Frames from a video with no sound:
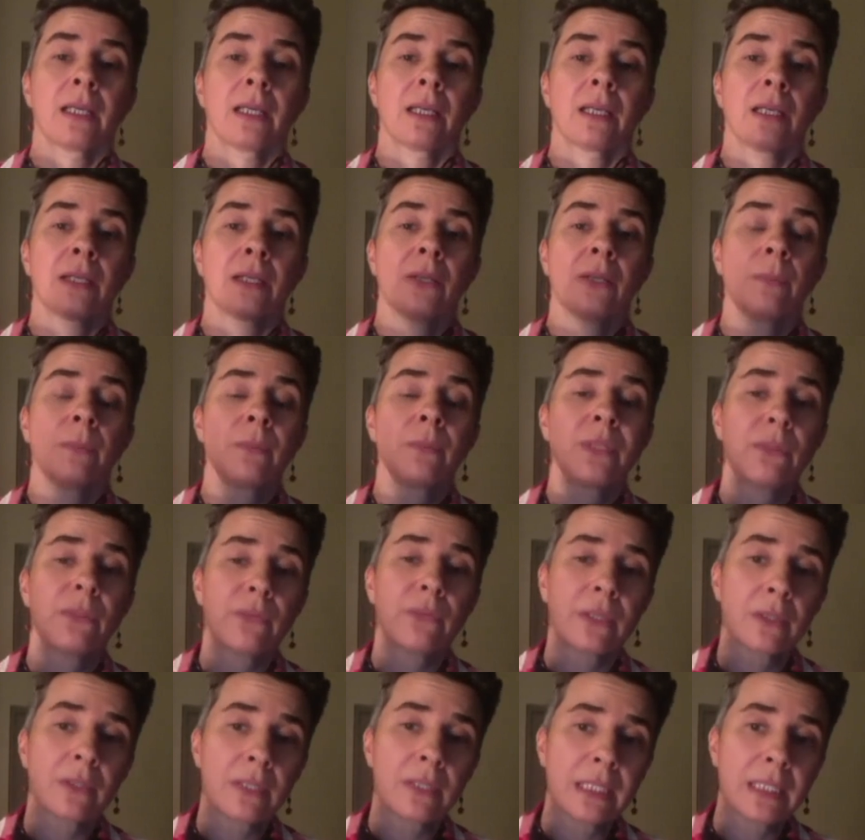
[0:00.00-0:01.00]
the
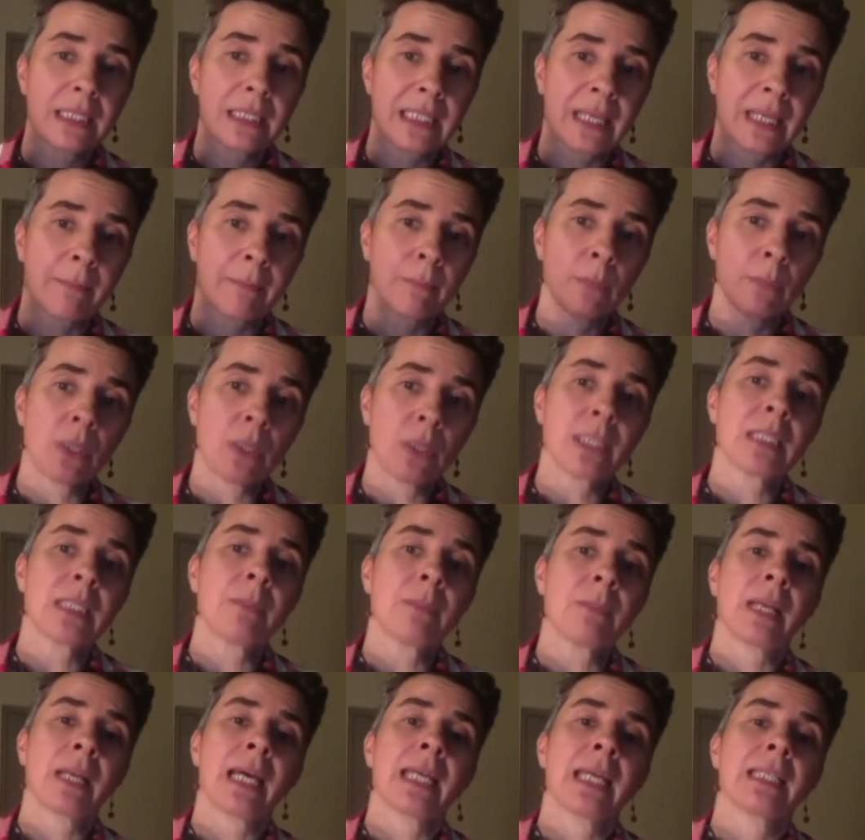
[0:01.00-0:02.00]
difficulties are
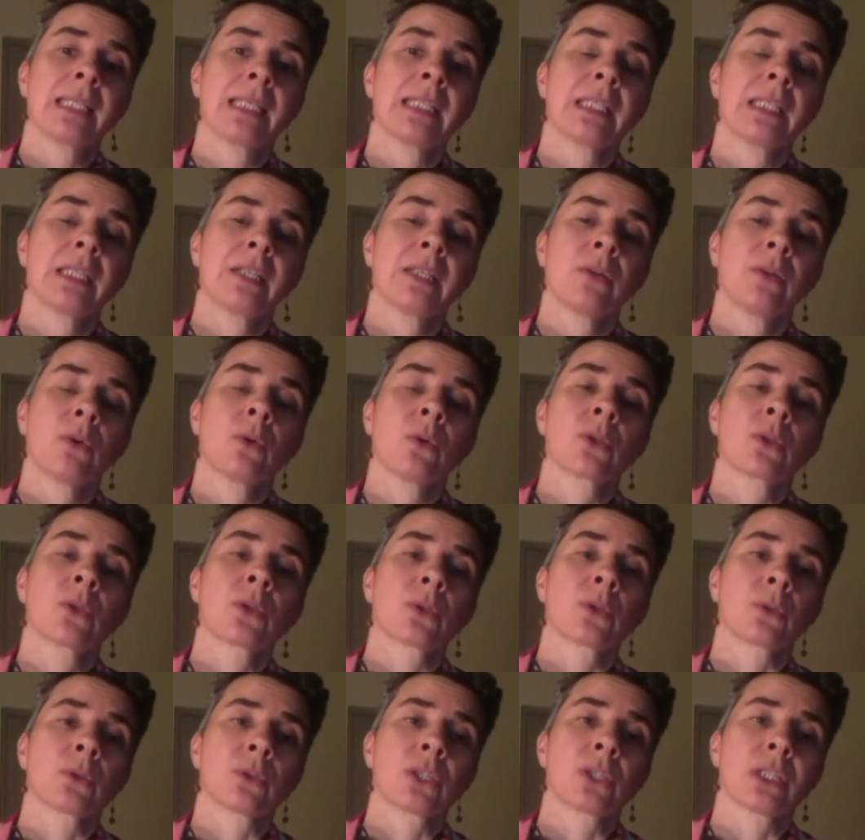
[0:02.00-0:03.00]
multiplied here
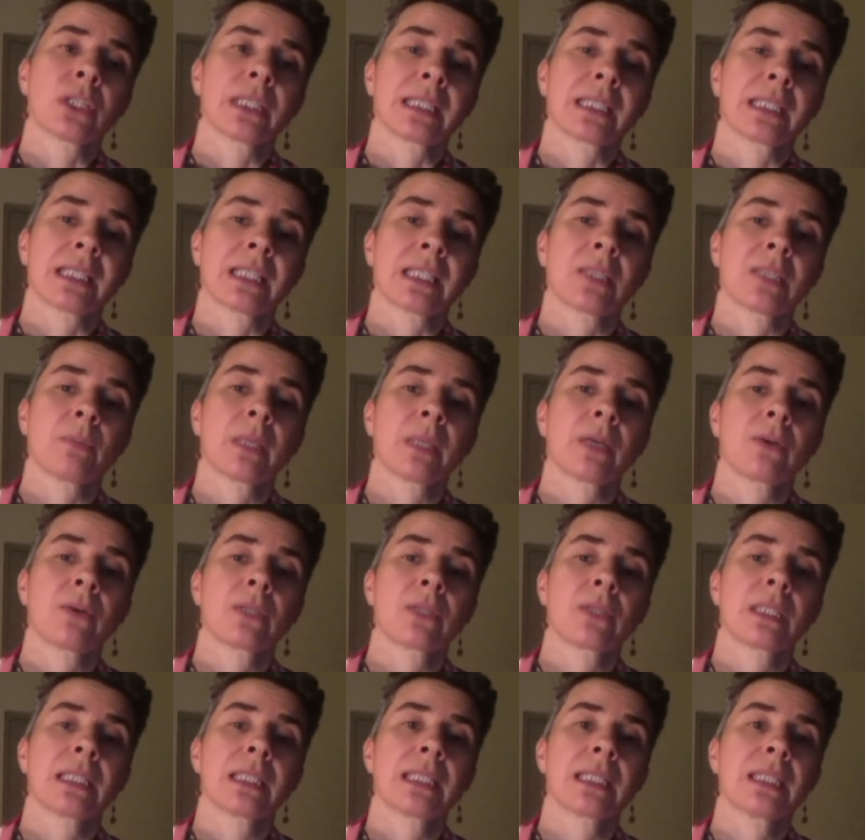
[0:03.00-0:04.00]
also she says
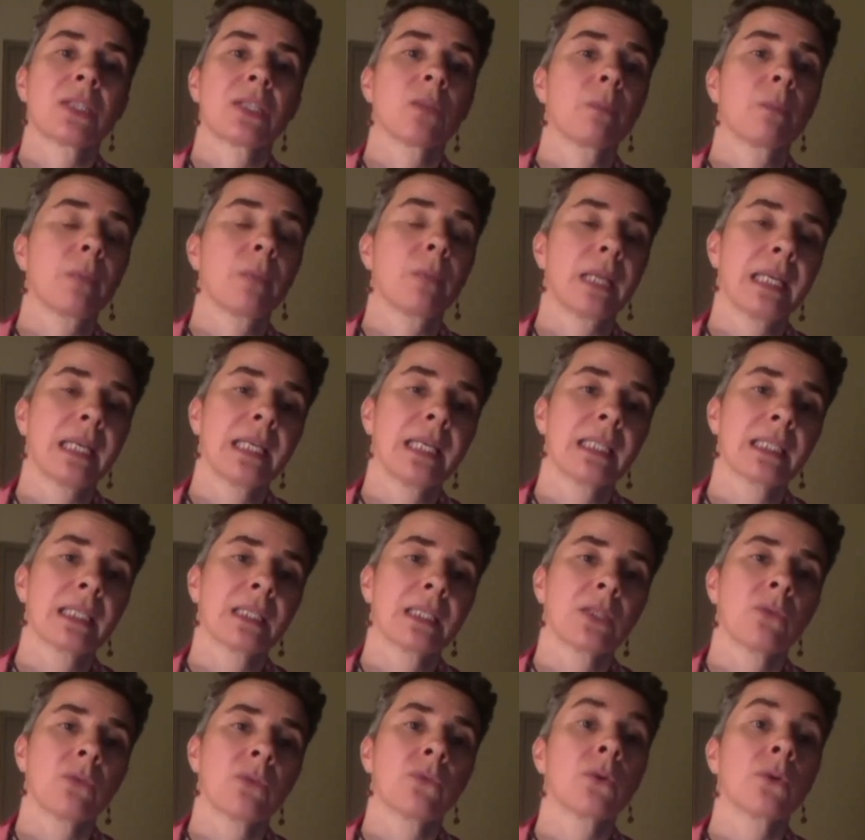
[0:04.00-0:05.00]
because this is the
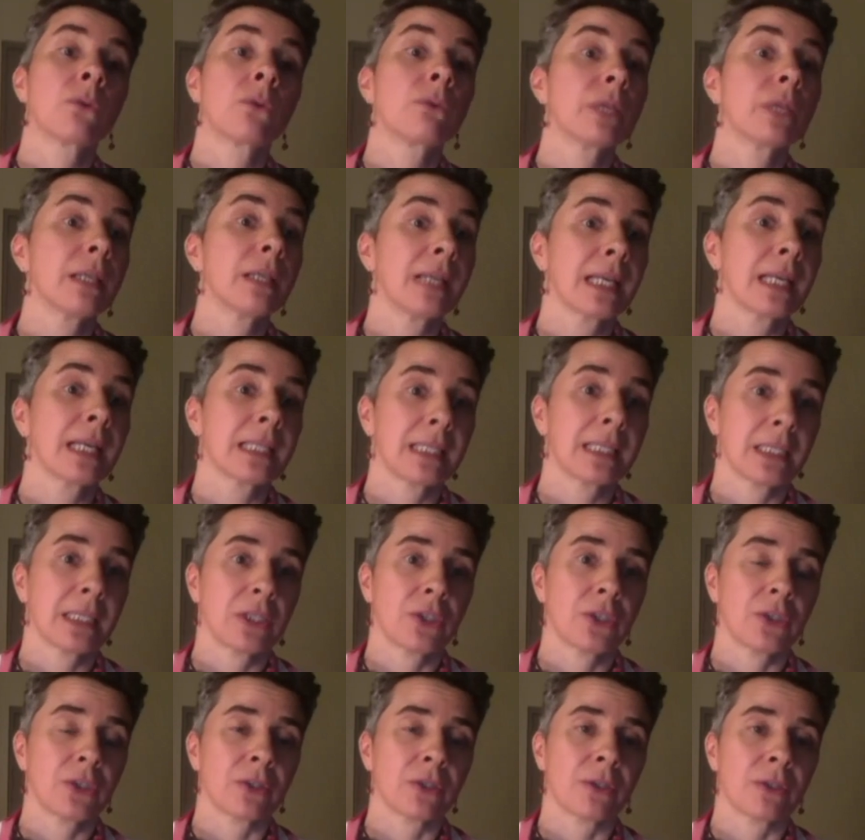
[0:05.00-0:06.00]
place for
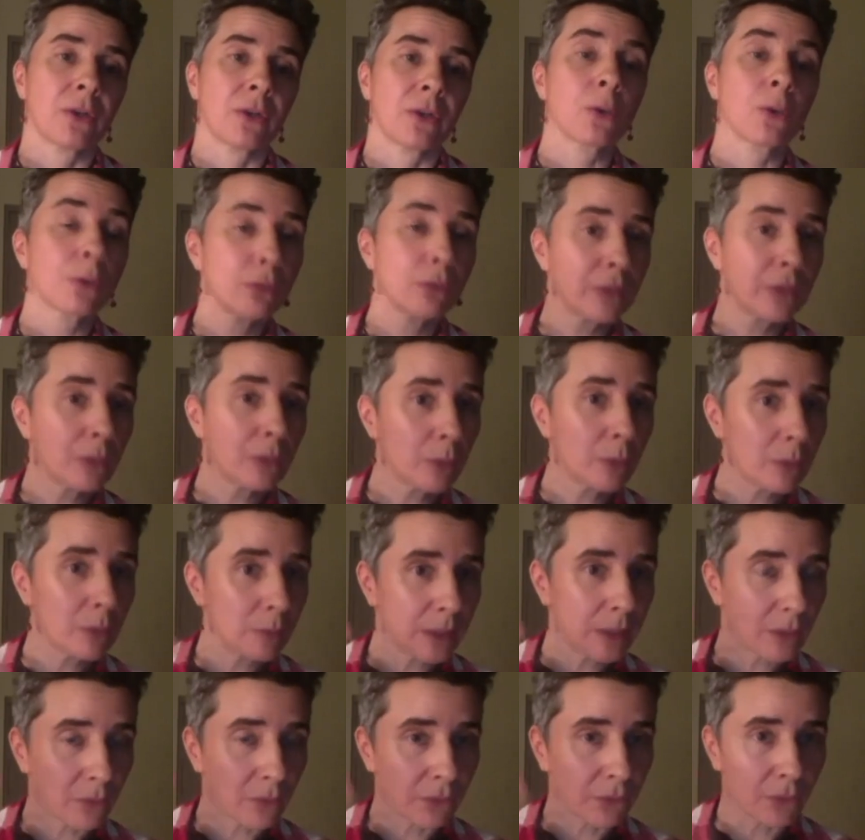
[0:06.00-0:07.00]
realization auroville will be
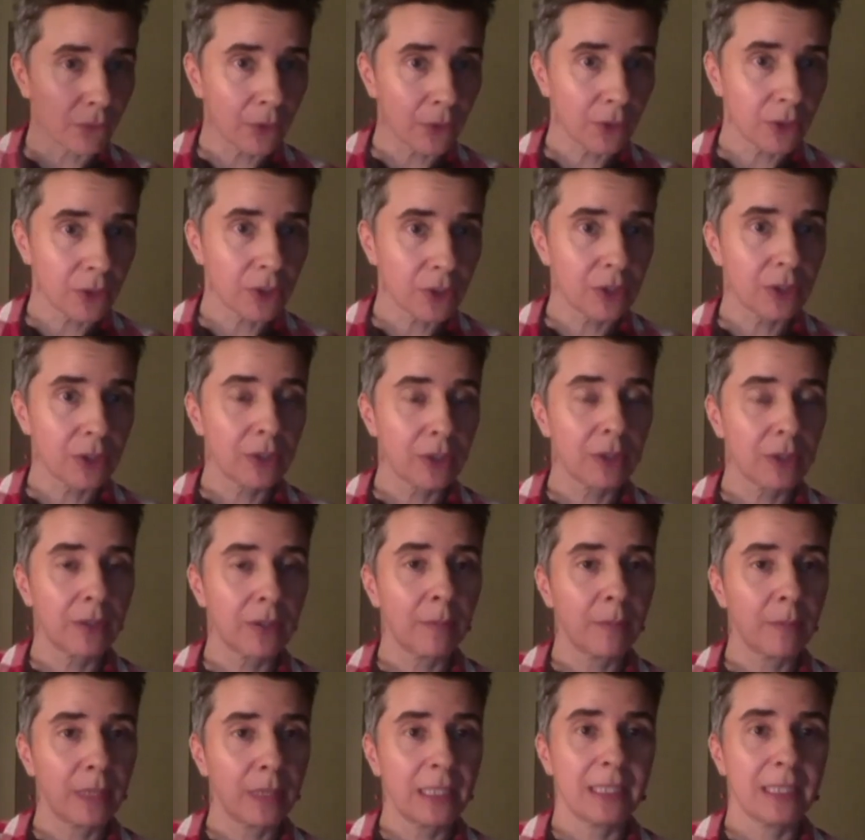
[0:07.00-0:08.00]
the first
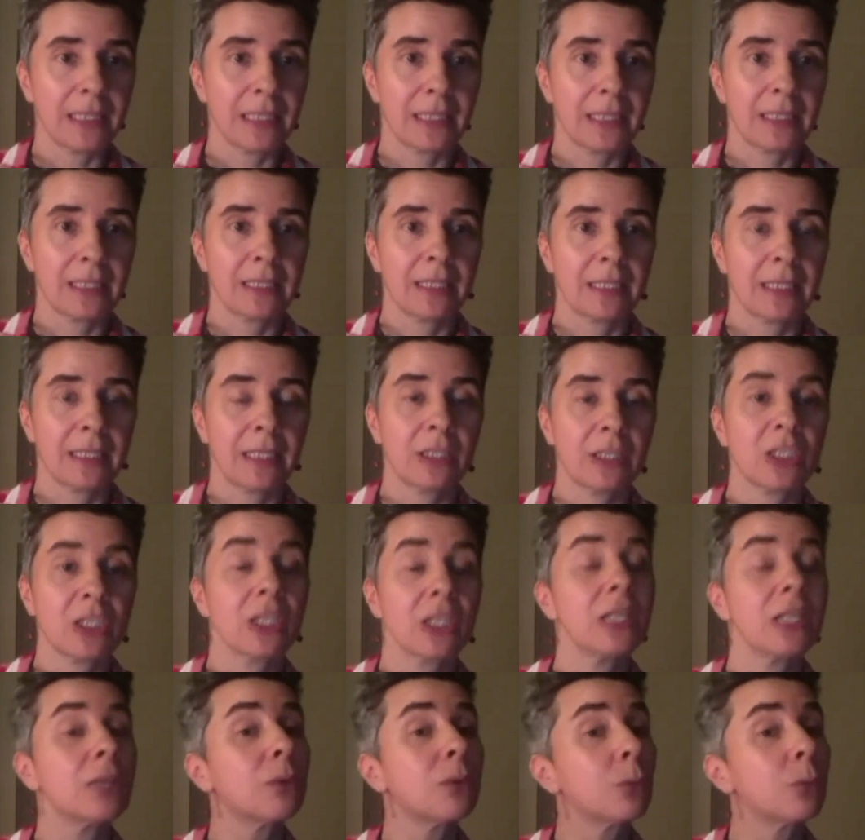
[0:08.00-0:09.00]
place
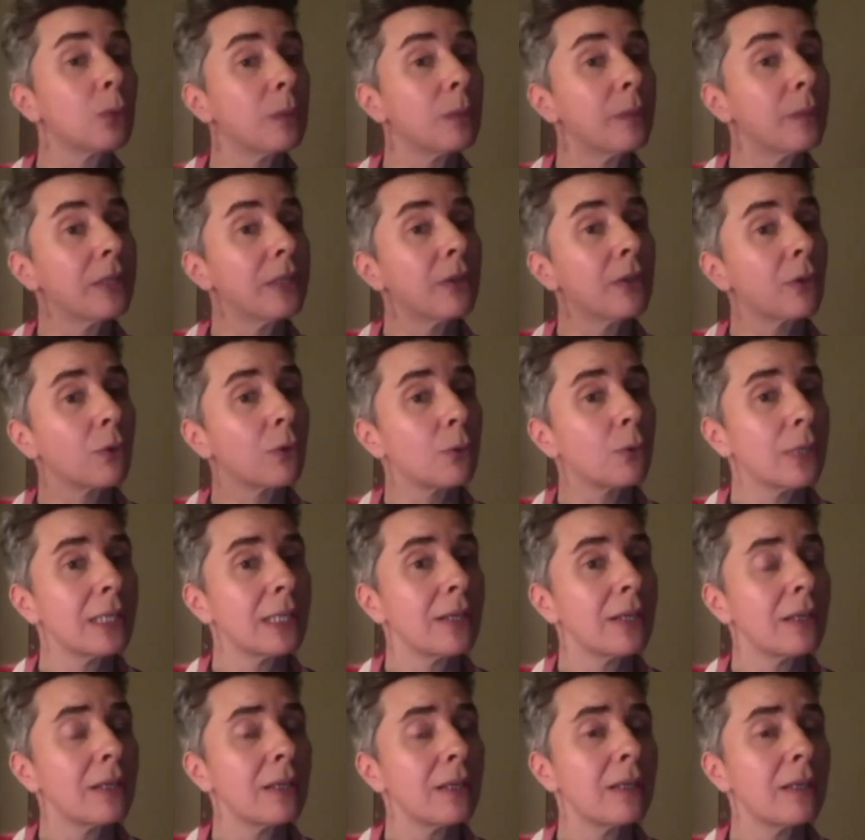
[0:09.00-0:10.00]
it will be the
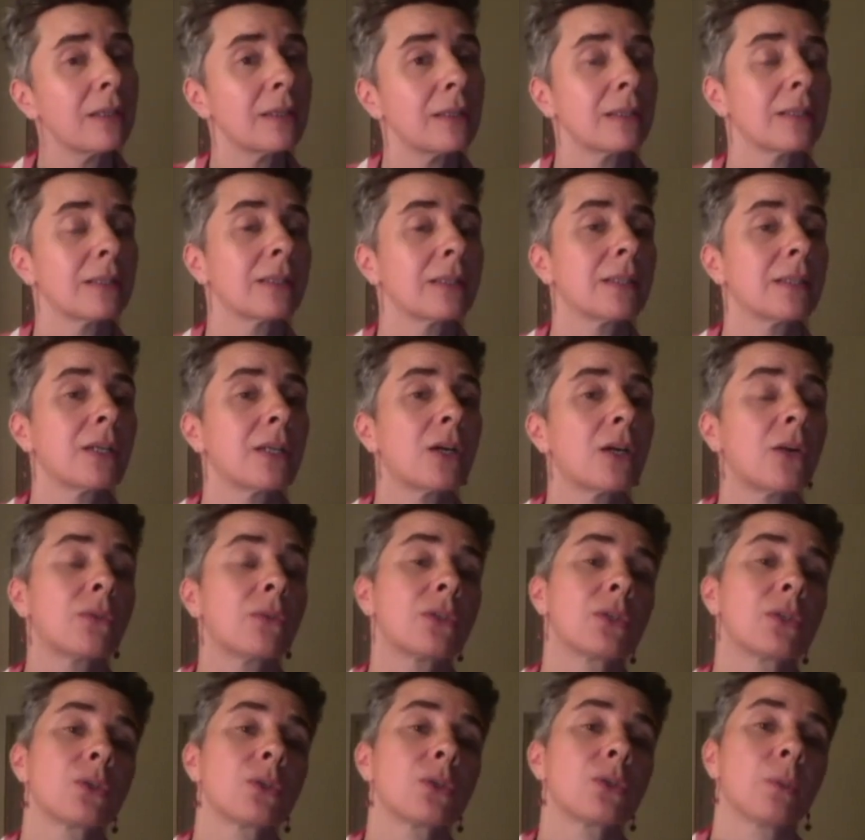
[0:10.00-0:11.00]
cradle of the
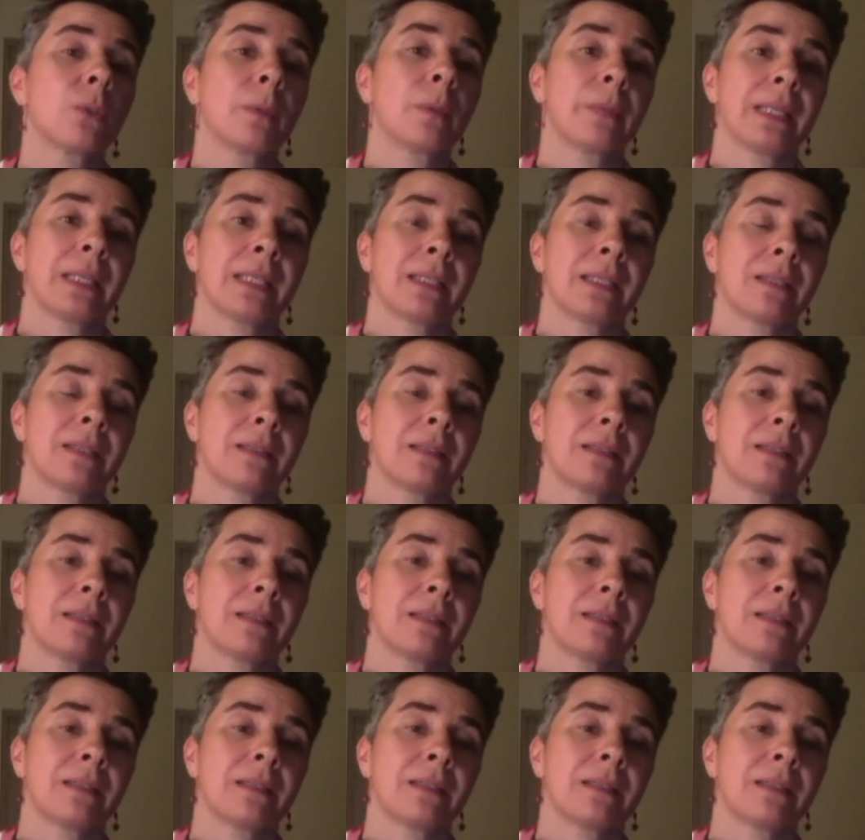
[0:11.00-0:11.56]
superman